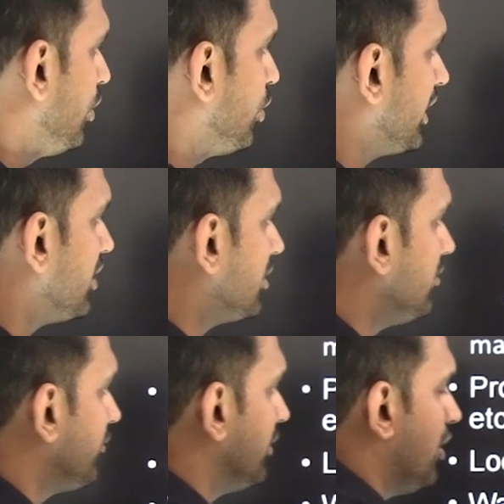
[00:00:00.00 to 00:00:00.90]

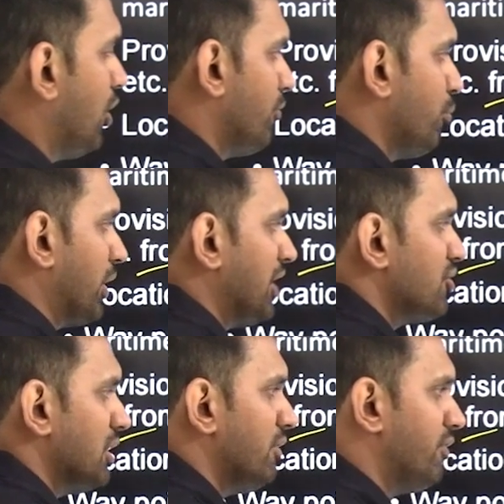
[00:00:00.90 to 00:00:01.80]
Location of
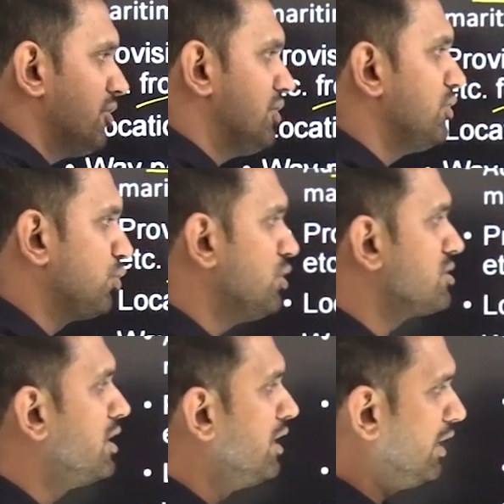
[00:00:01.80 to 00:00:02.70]
potentially fishing
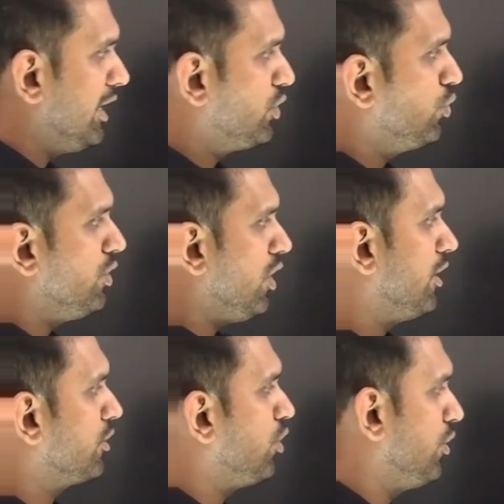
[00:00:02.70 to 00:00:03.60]
zones like
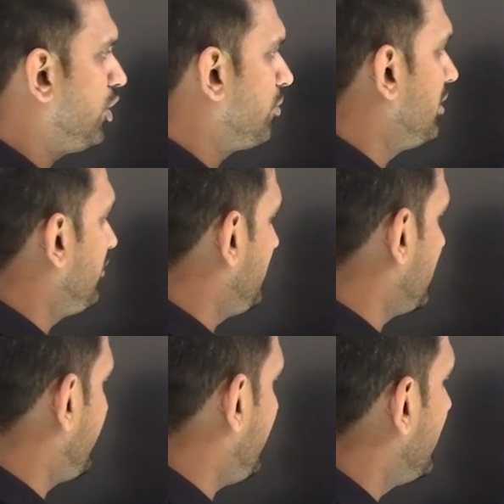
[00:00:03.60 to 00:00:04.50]
tuna or normal will be
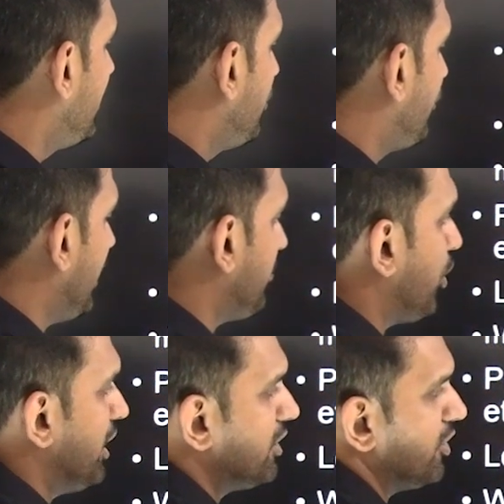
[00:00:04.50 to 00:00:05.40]
given.
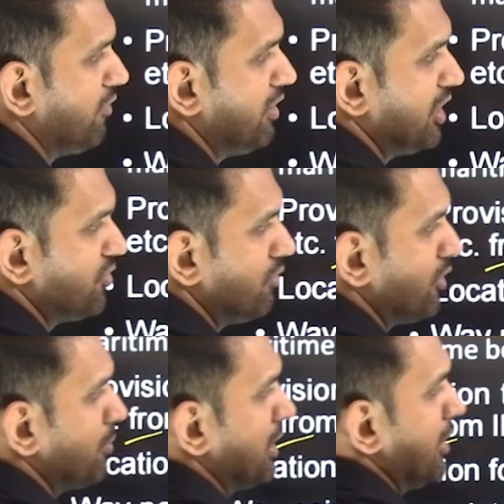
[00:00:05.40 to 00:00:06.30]
Waypoint navigation
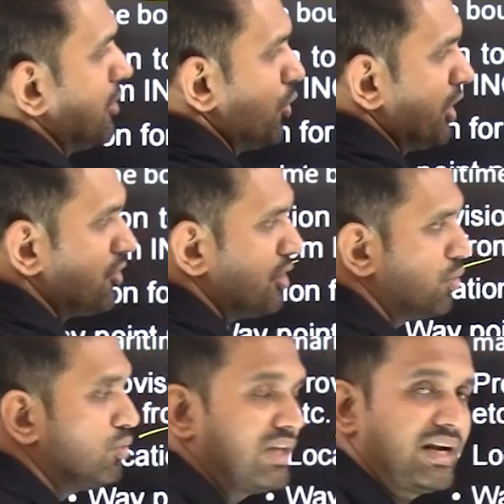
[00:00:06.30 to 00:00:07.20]
from current location
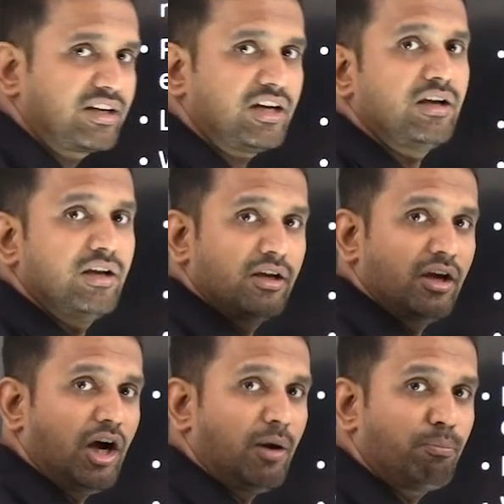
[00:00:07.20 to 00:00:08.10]
to selected
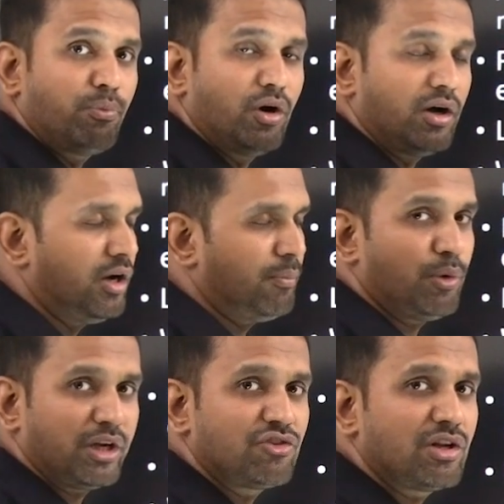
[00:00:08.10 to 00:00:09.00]

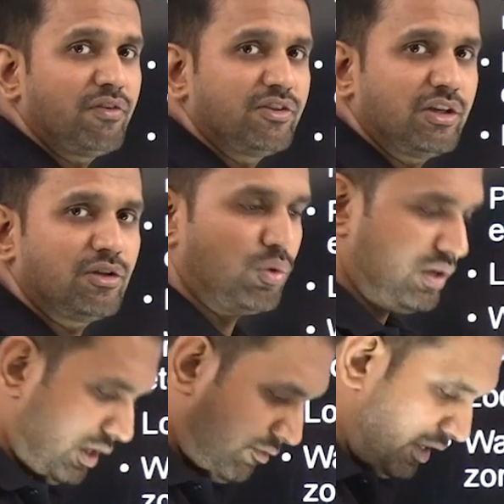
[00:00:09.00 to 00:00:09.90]
potential fishing zone.
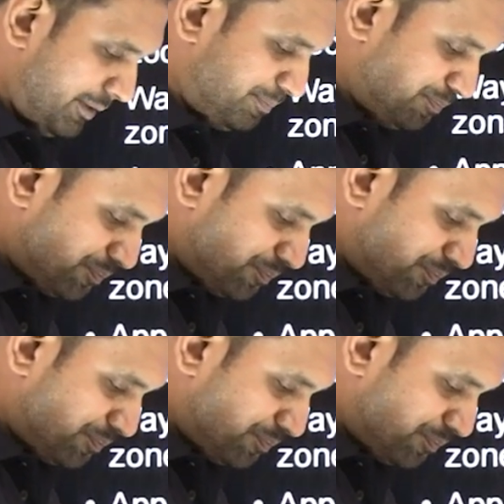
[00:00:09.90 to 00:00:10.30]
If the